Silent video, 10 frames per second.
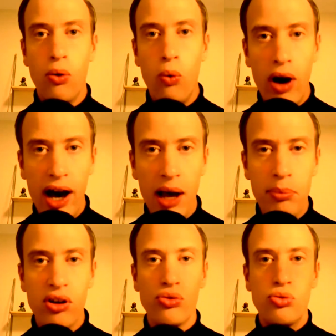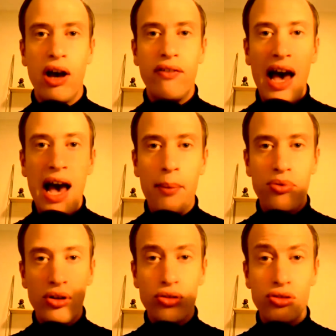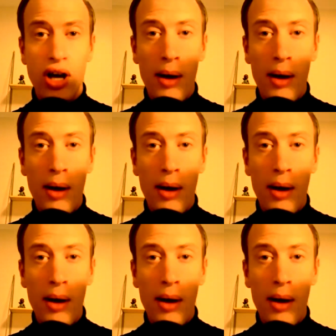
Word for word: Why? Because we have the absolute